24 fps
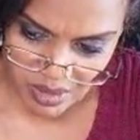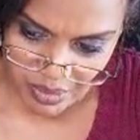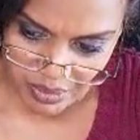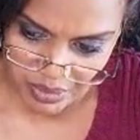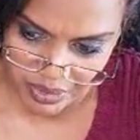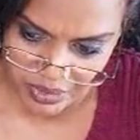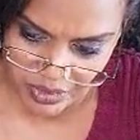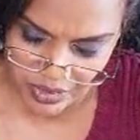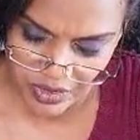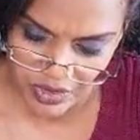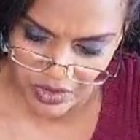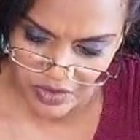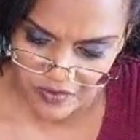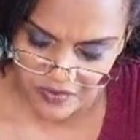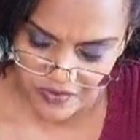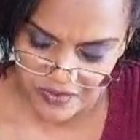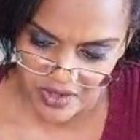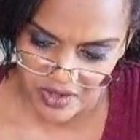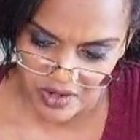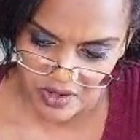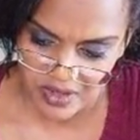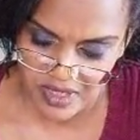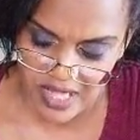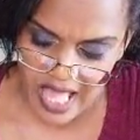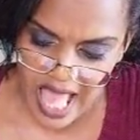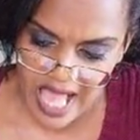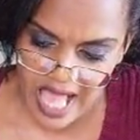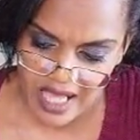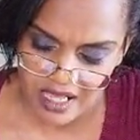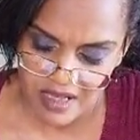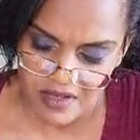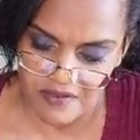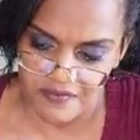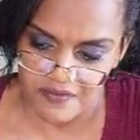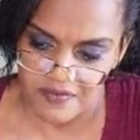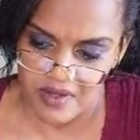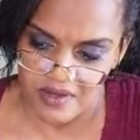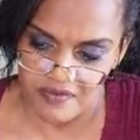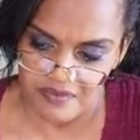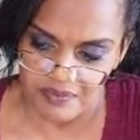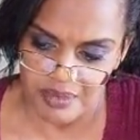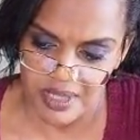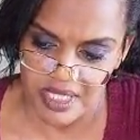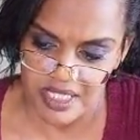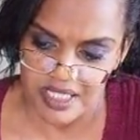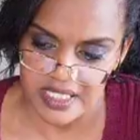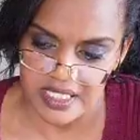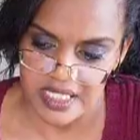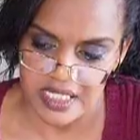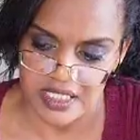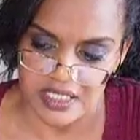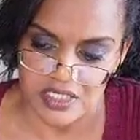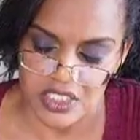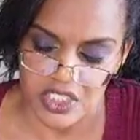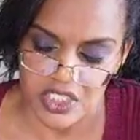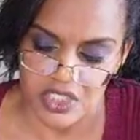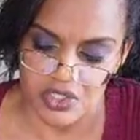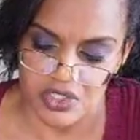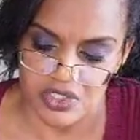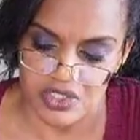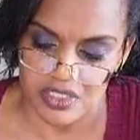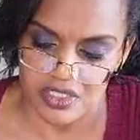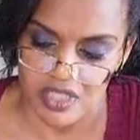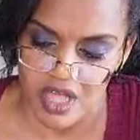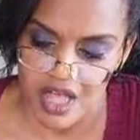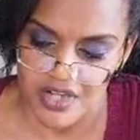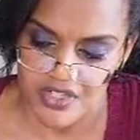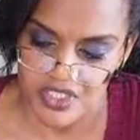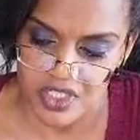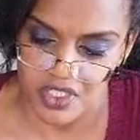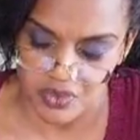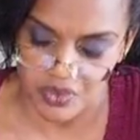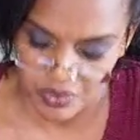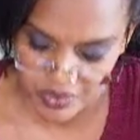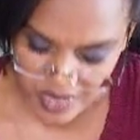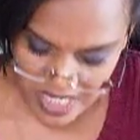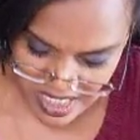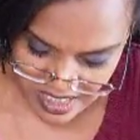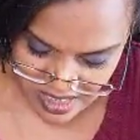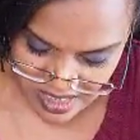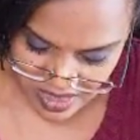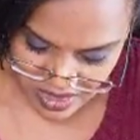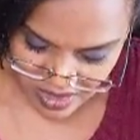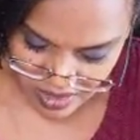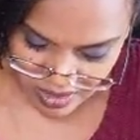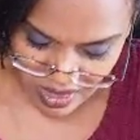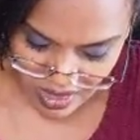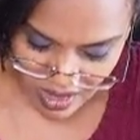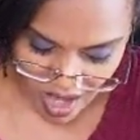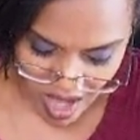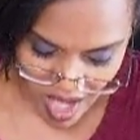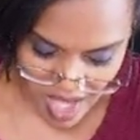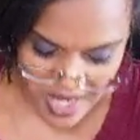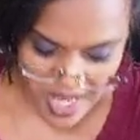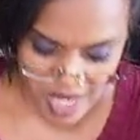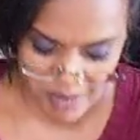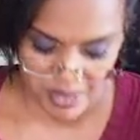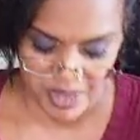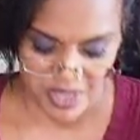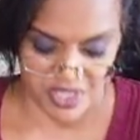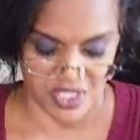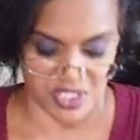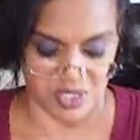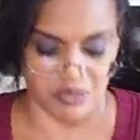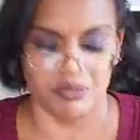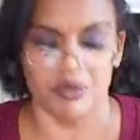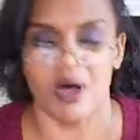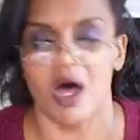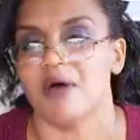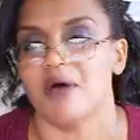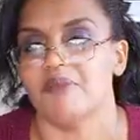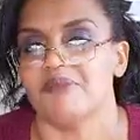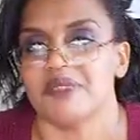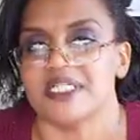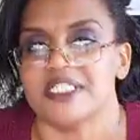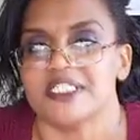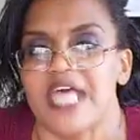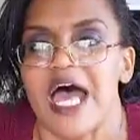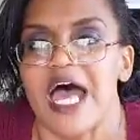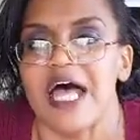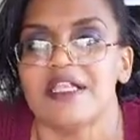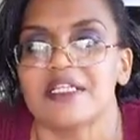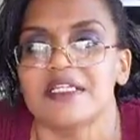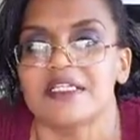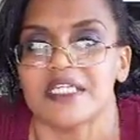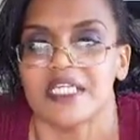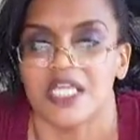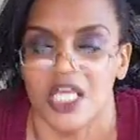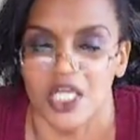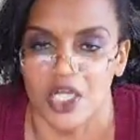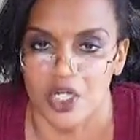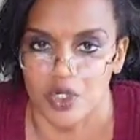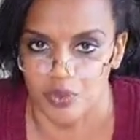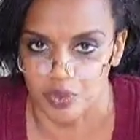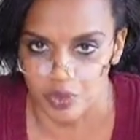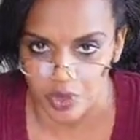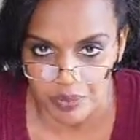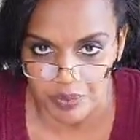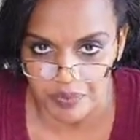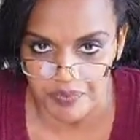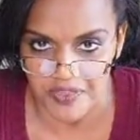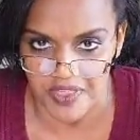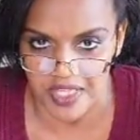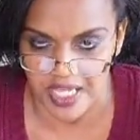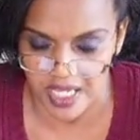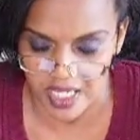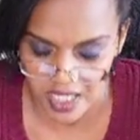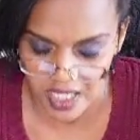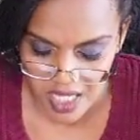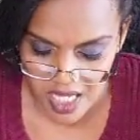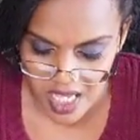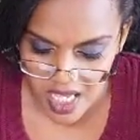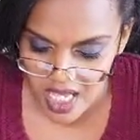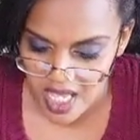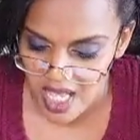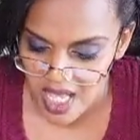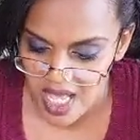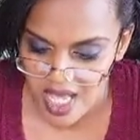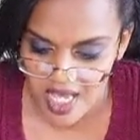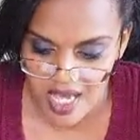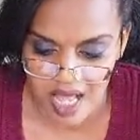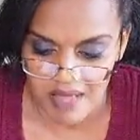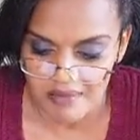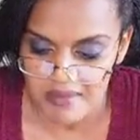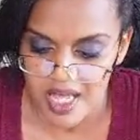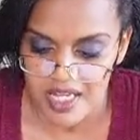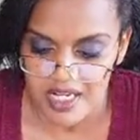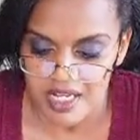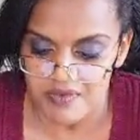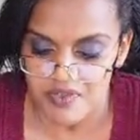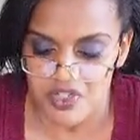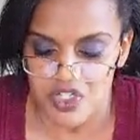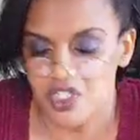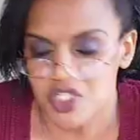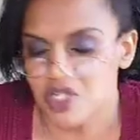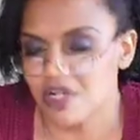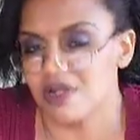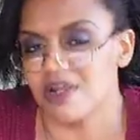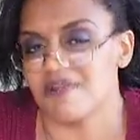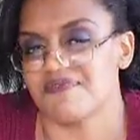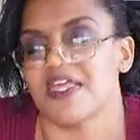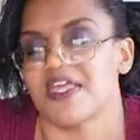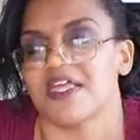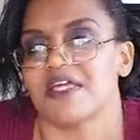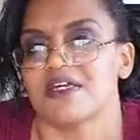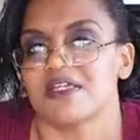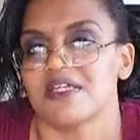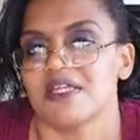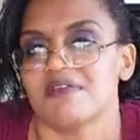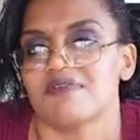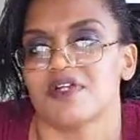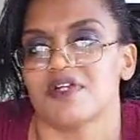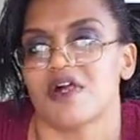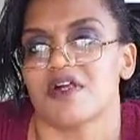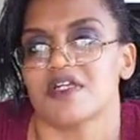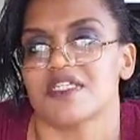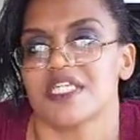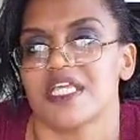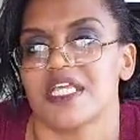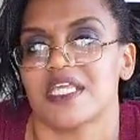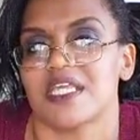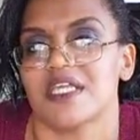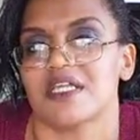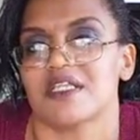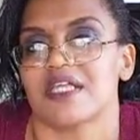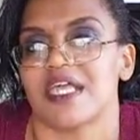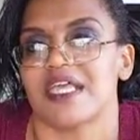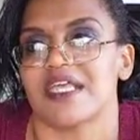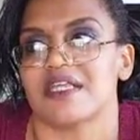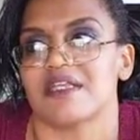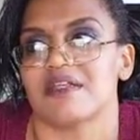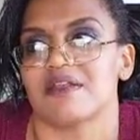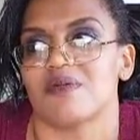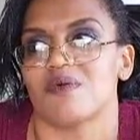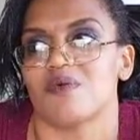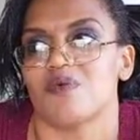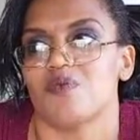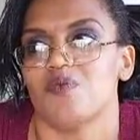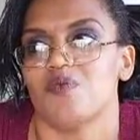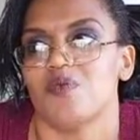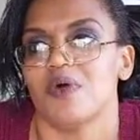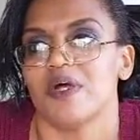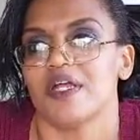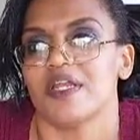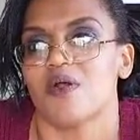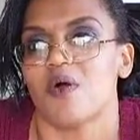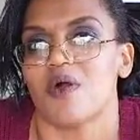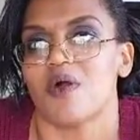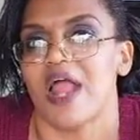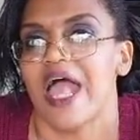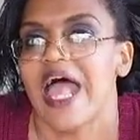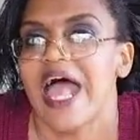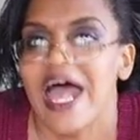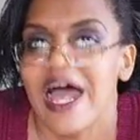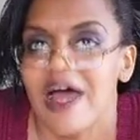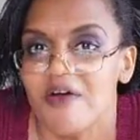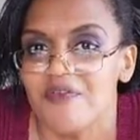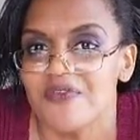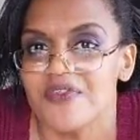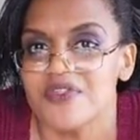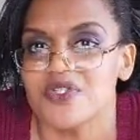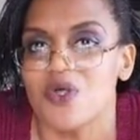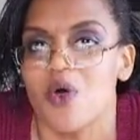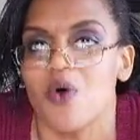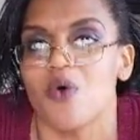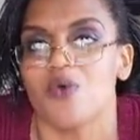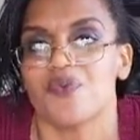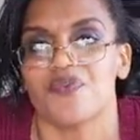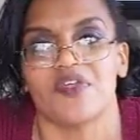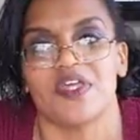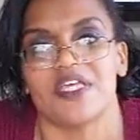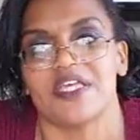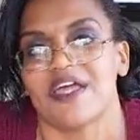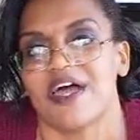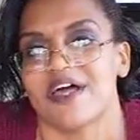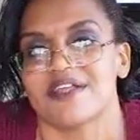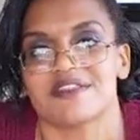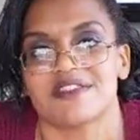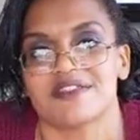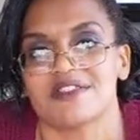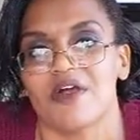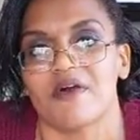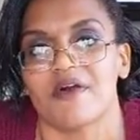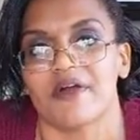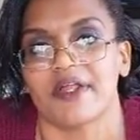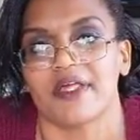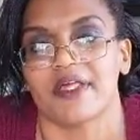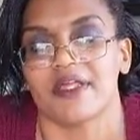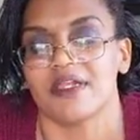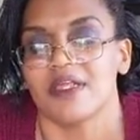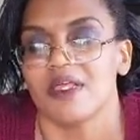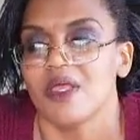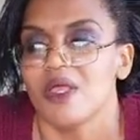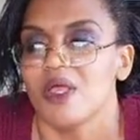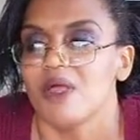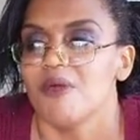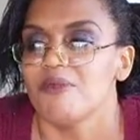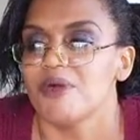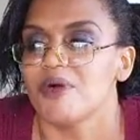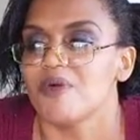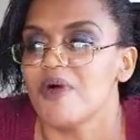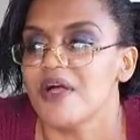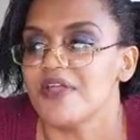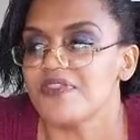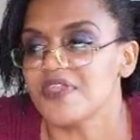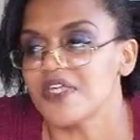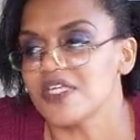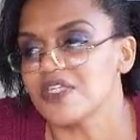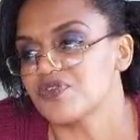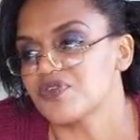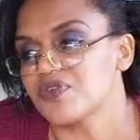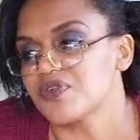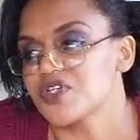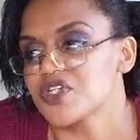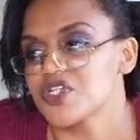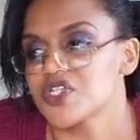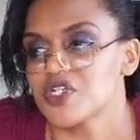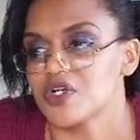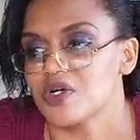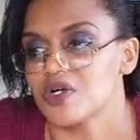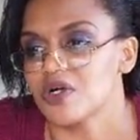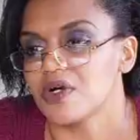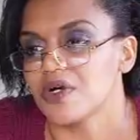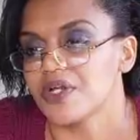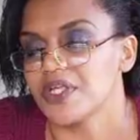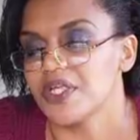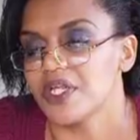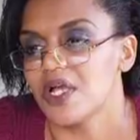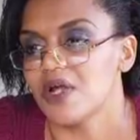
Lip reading: prove their lack of ability to use logic and reason. They're caught up in this mob mentality and groupthink. And I'm not even sure if they could even articulate what or how this whole thing got started. But one thing's for sure,